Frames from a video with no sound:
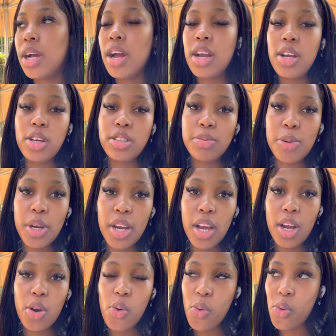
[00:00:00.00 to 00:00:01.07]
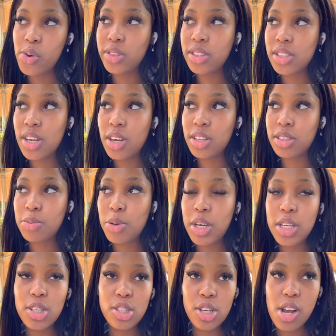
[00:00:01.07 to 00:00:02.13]
it looks pretty cool. It looks
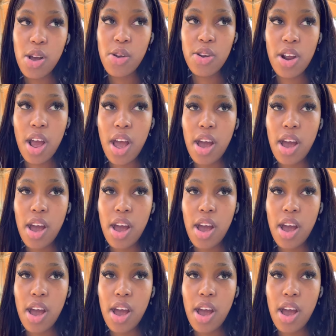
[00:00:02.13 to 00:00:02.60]
pretty chilled.